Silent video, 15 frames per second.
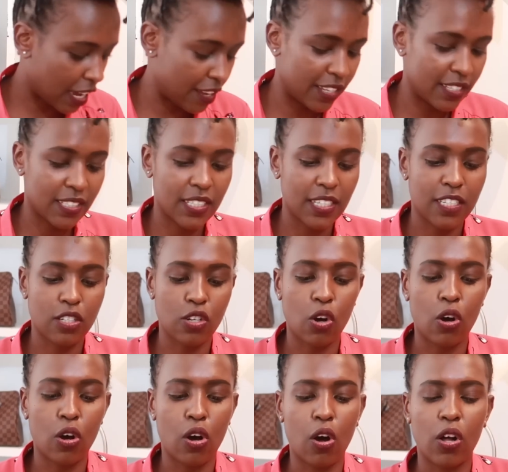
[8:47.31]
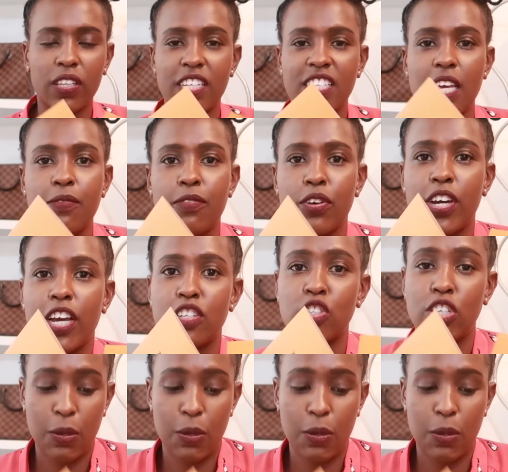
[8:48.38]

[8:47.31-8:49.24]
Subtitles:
I insist all the time for you guys to